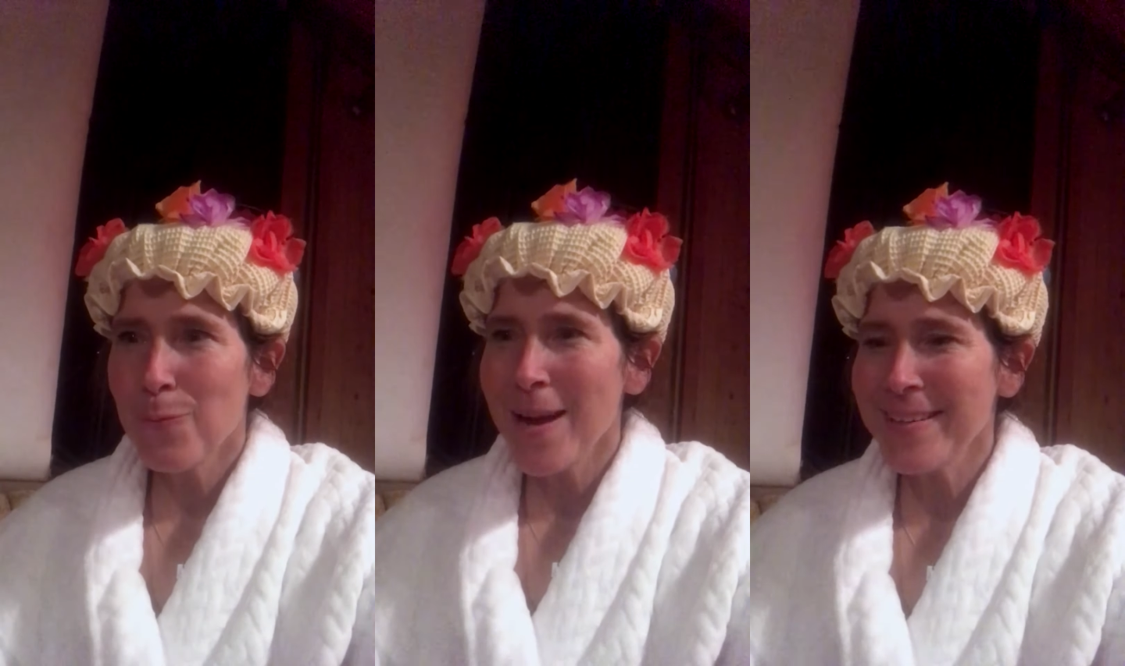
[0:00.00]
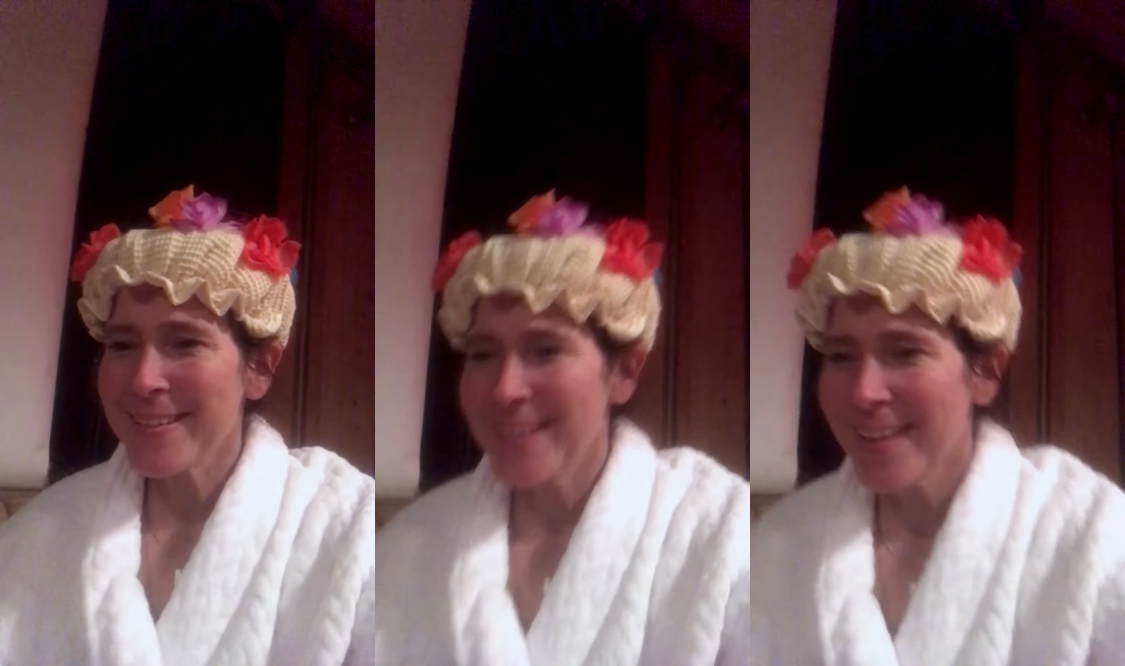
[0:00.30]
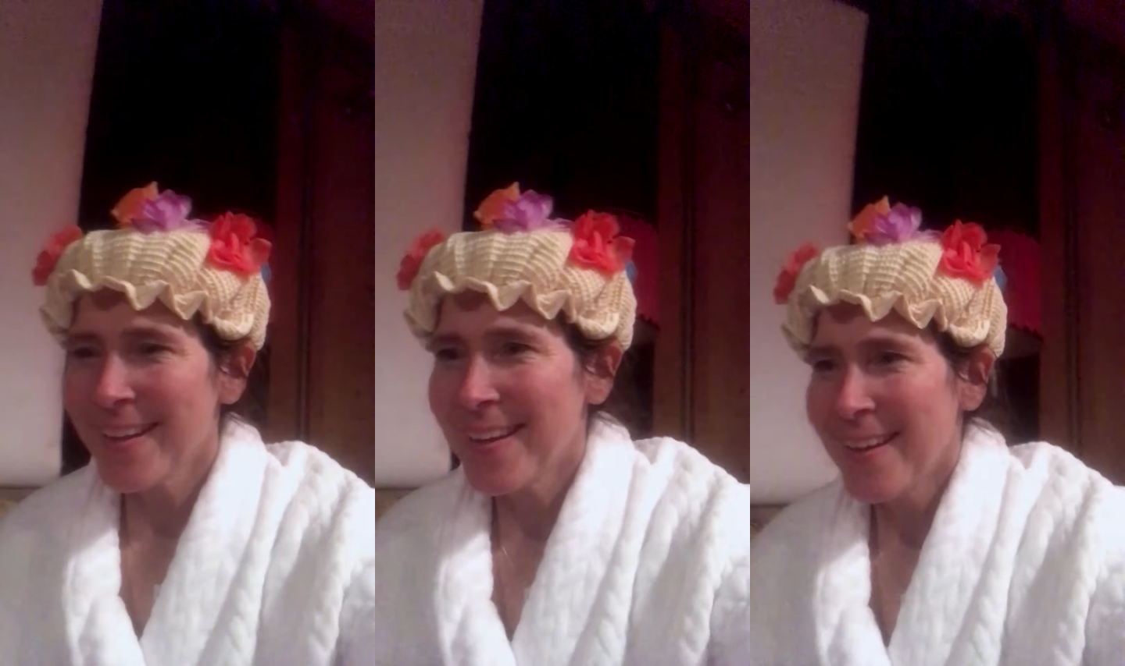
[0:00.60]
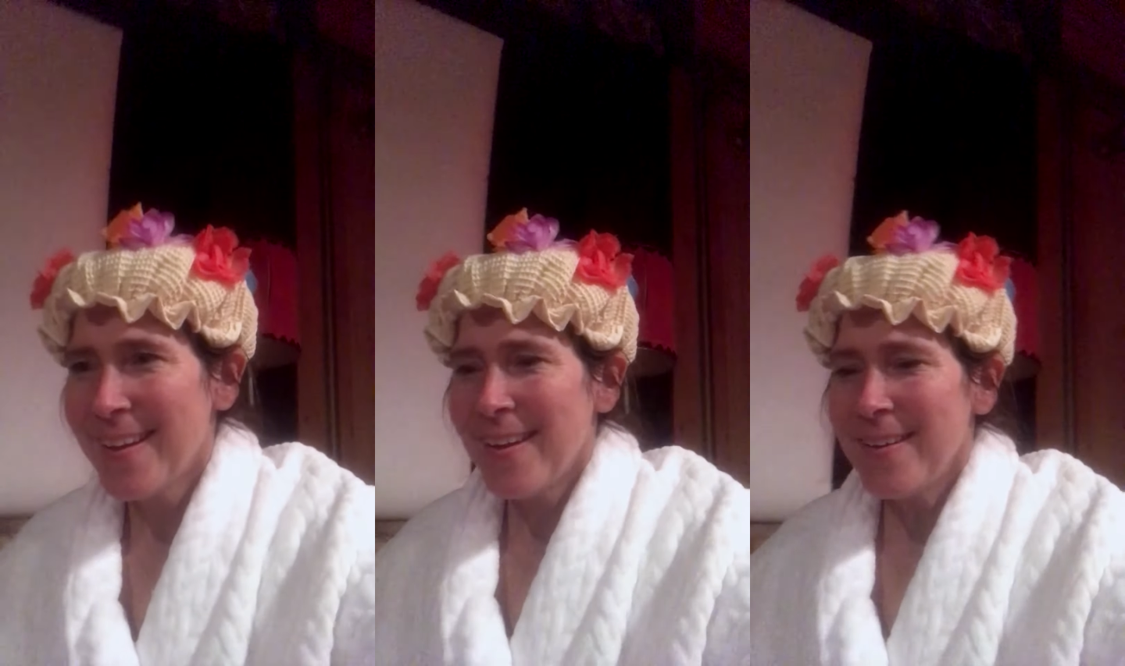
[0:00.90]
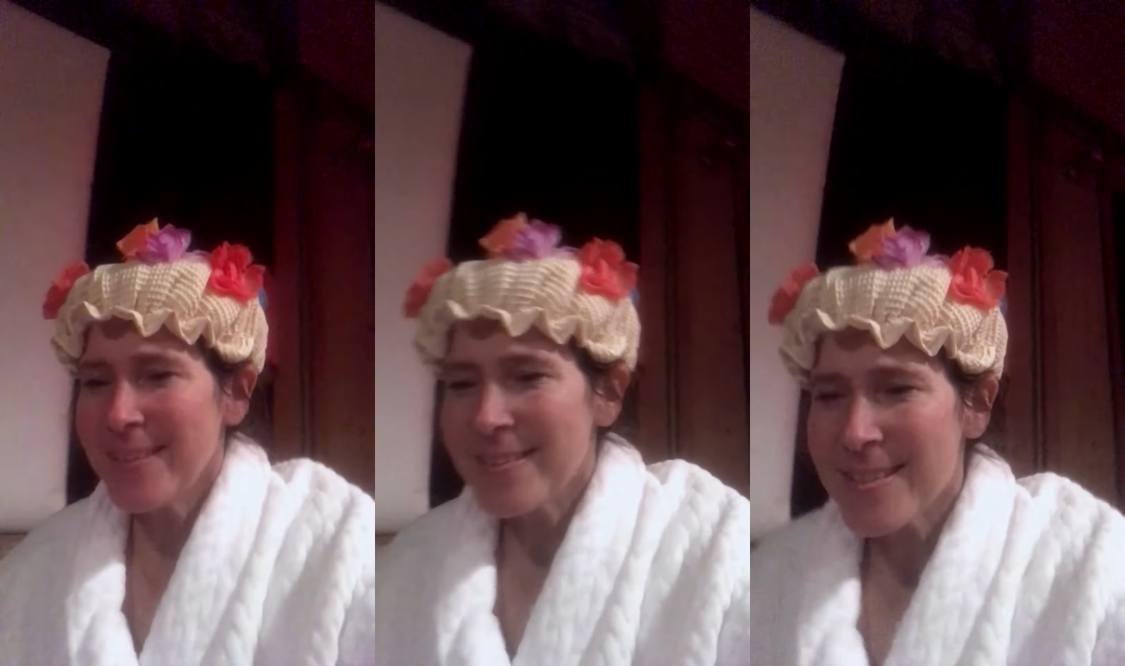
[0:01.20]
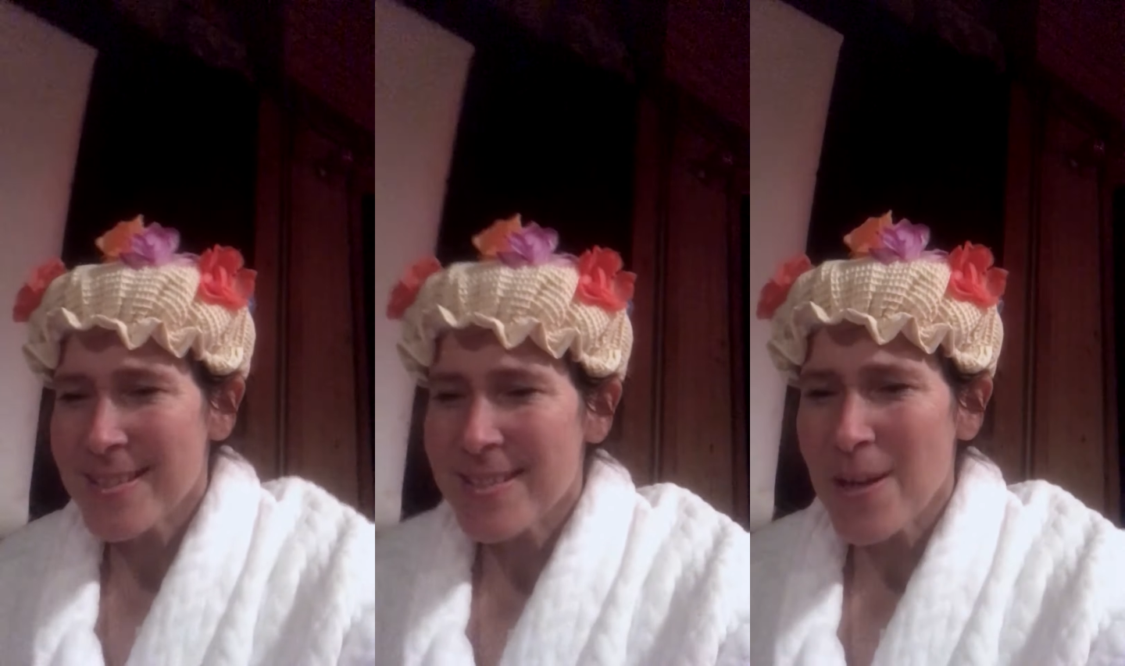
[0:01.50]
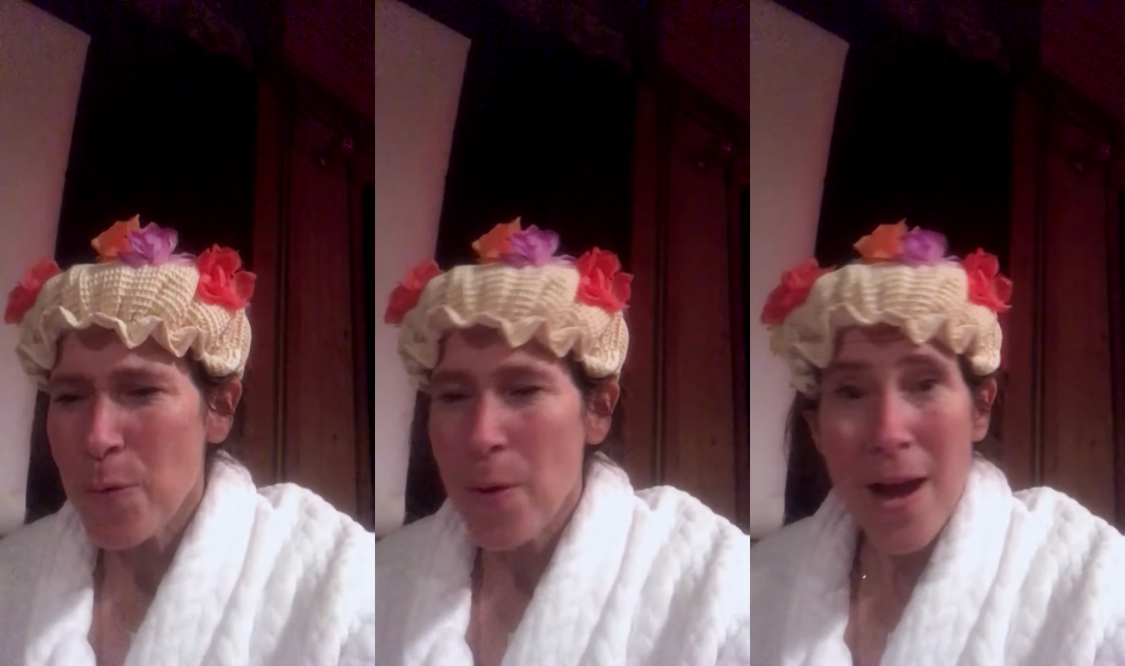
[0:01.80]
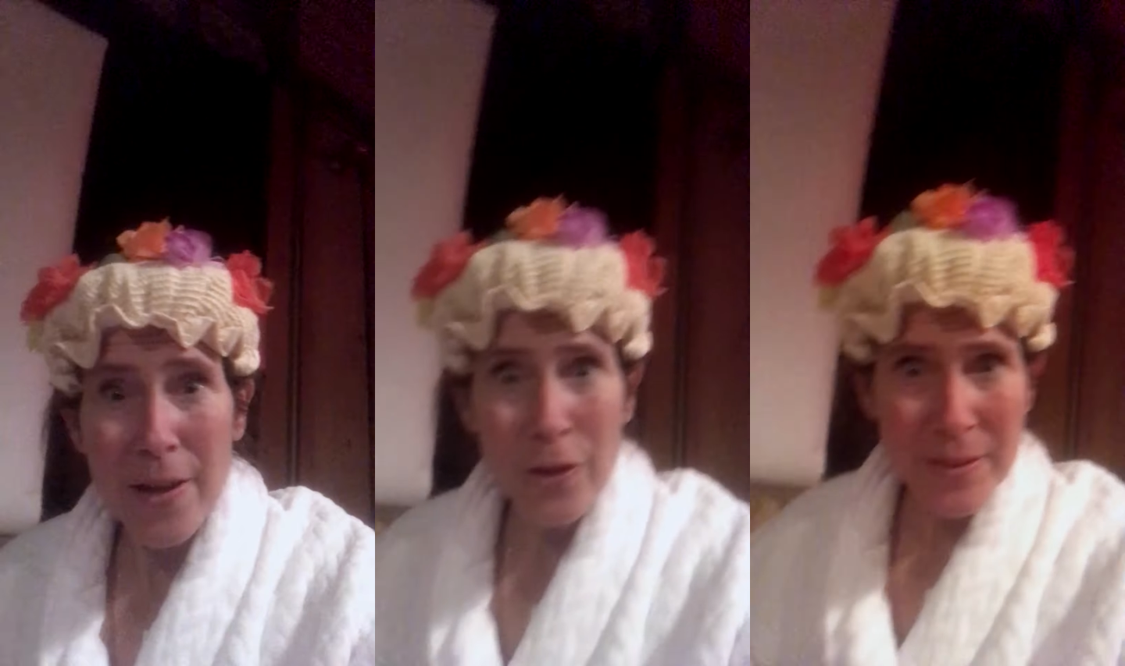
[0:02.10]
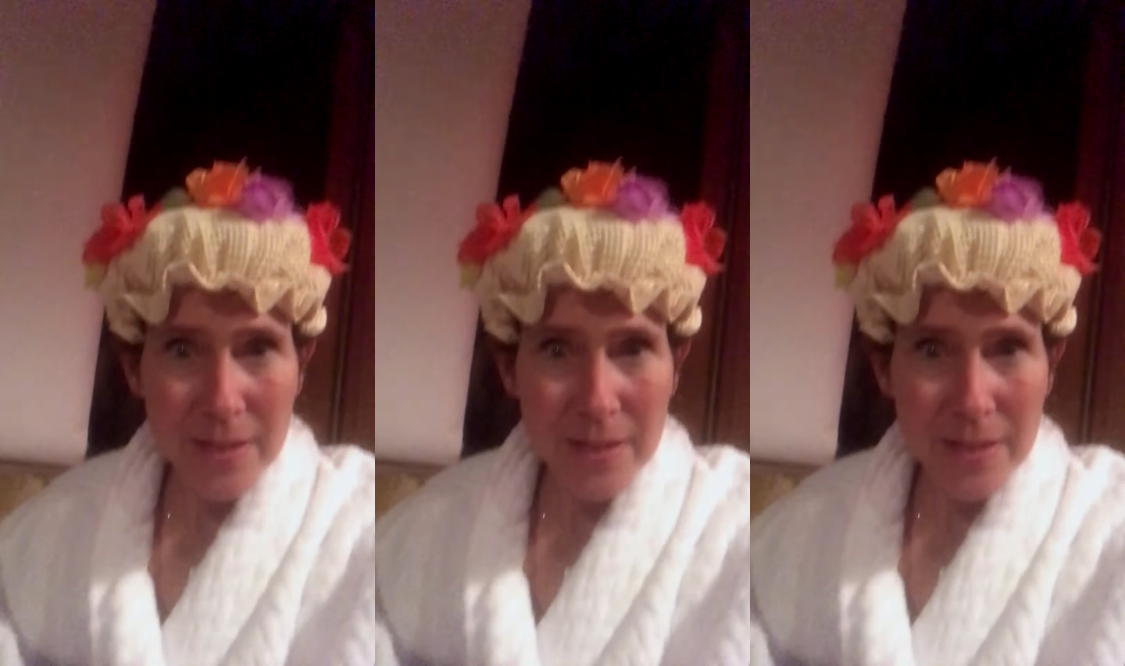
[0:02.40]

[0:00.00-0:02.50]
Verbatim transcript: What? Uh, so I looked